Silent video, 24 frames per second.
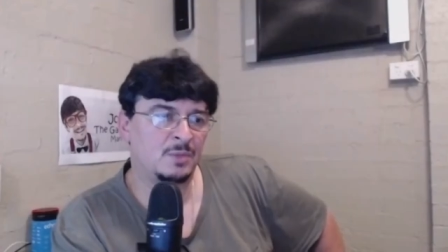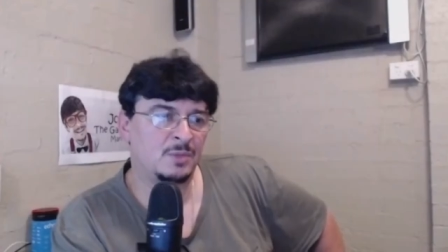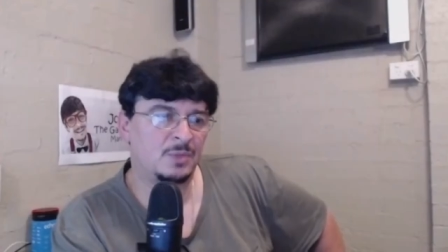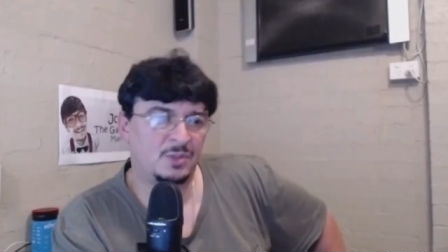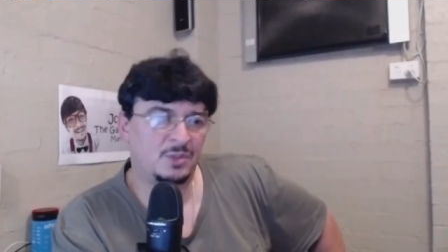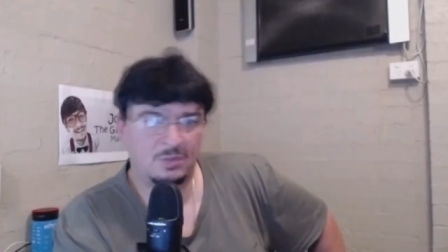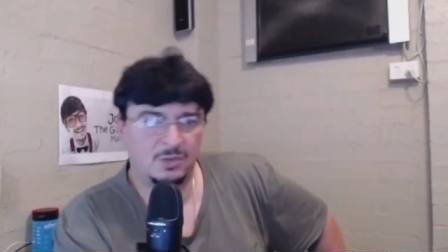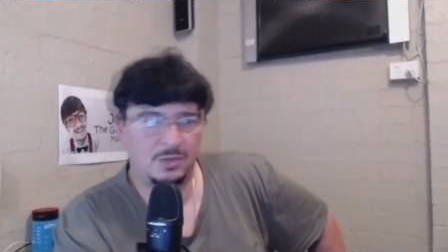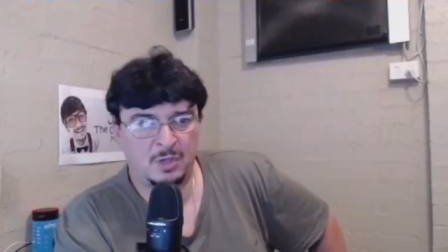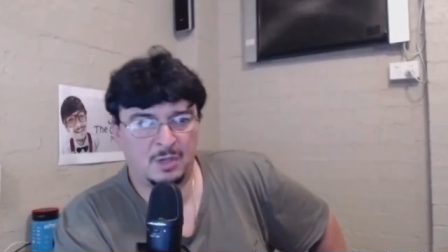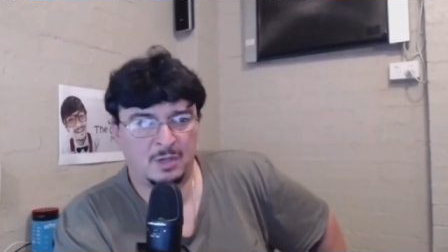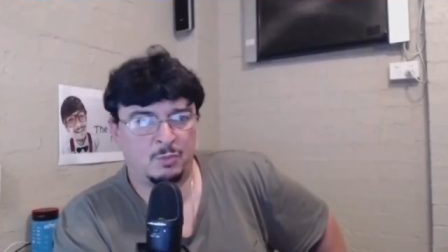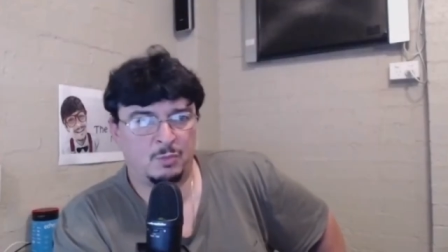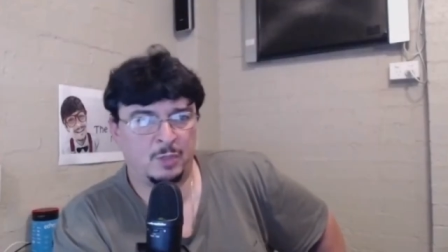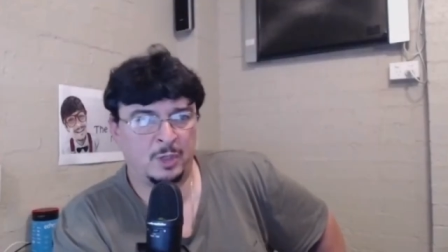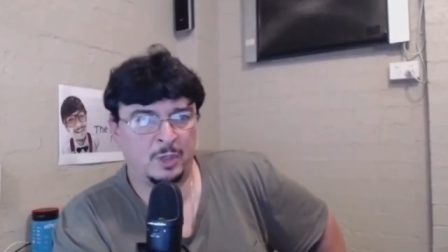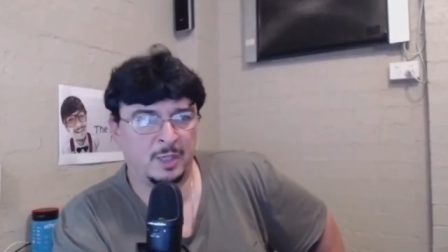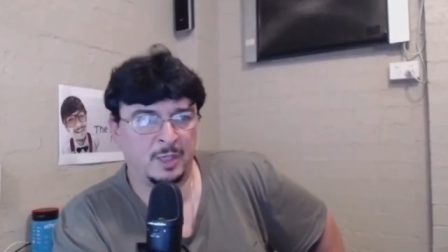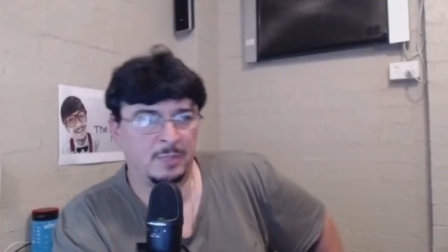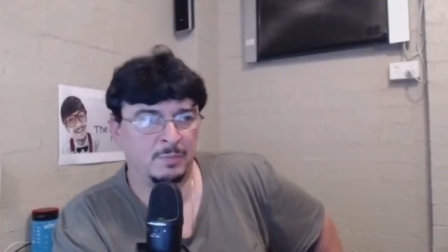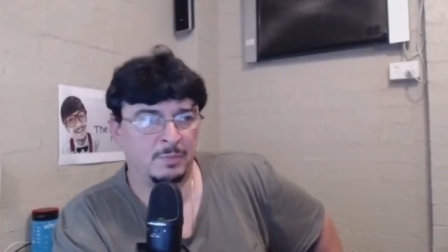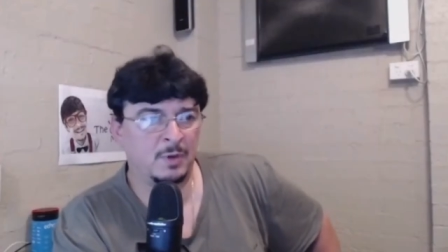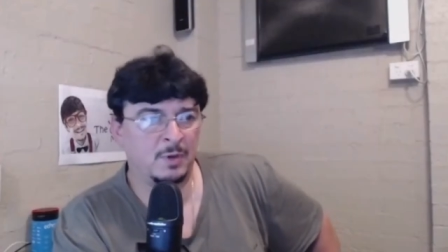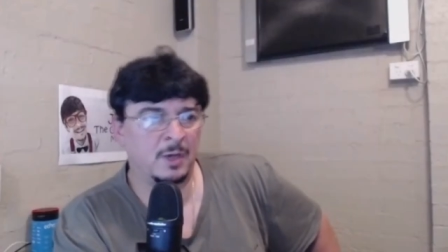Not really
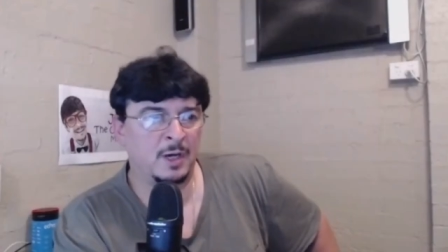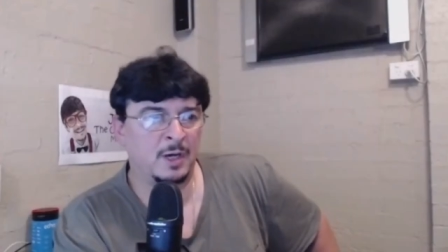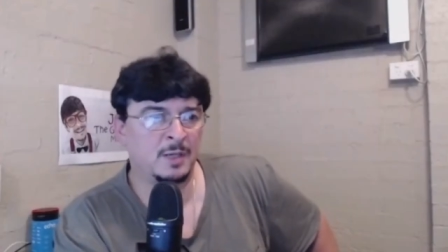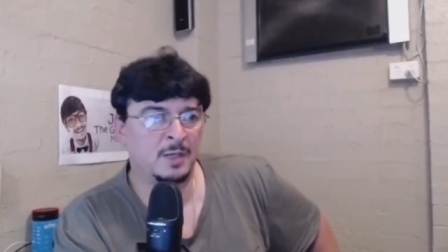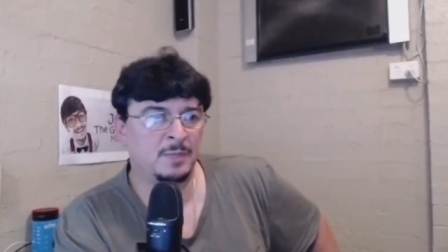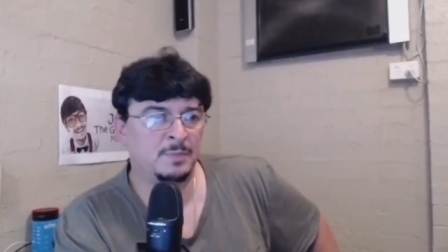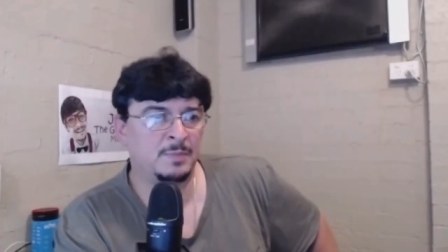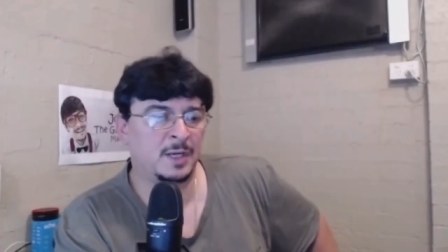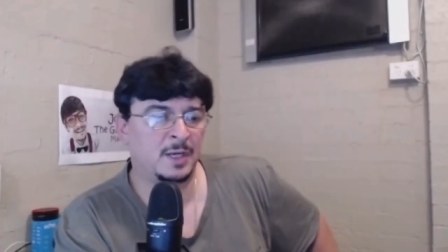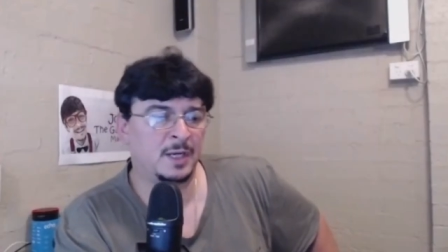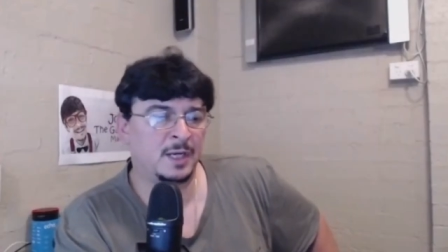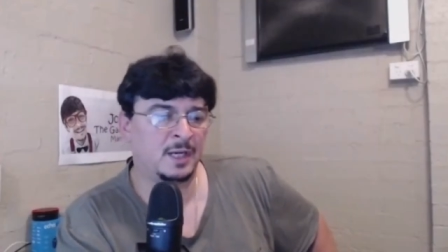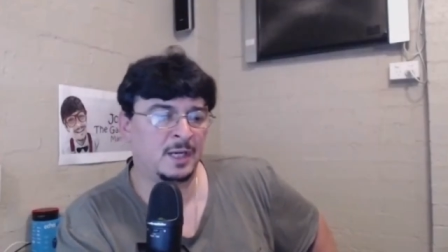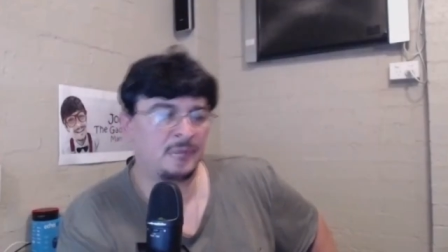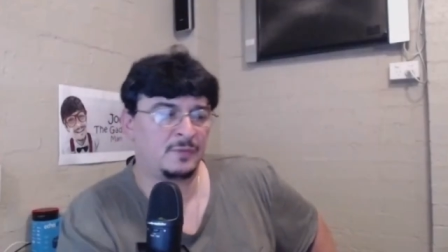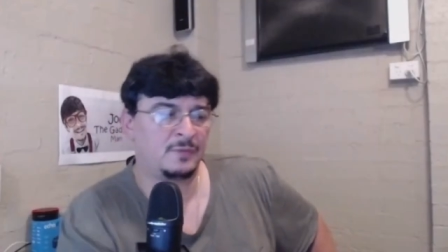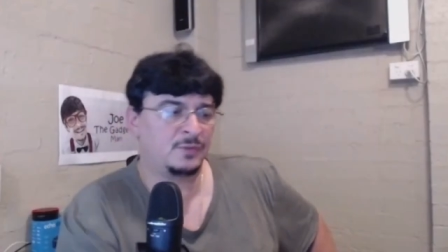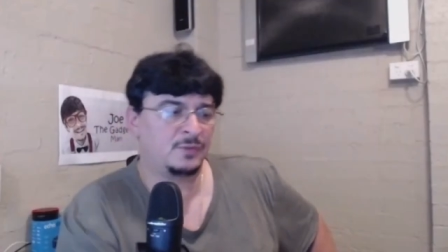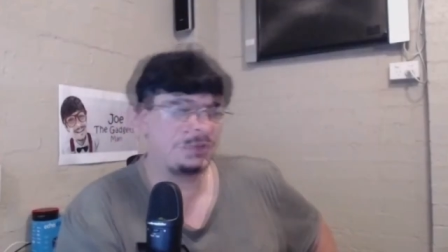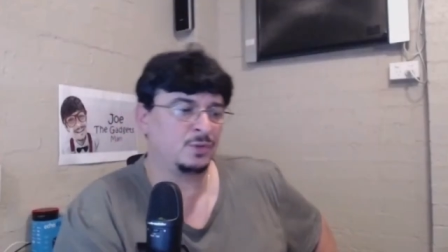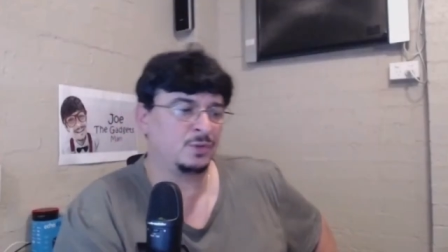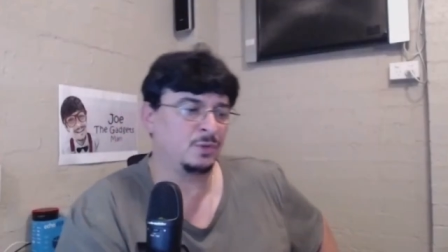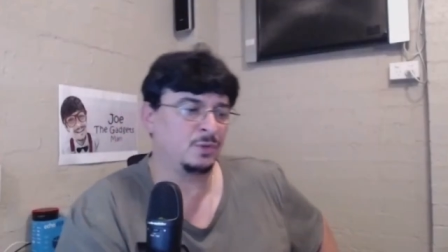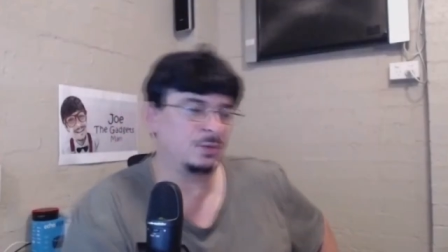bright, but enough
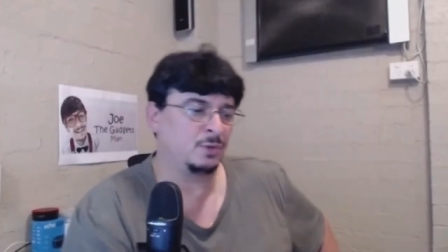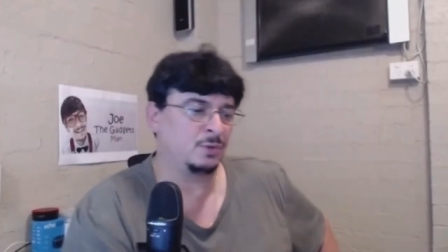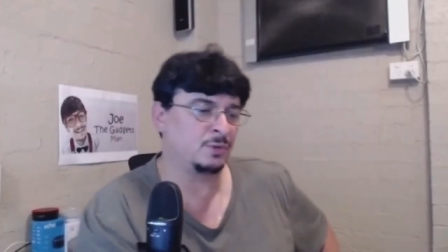to,